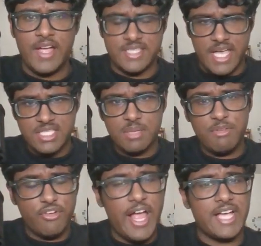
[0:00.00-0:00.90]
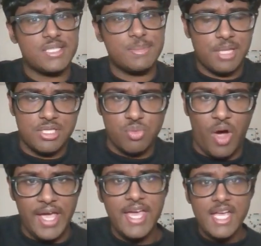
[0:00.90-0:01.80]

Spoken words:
it's asking me for X plus Y.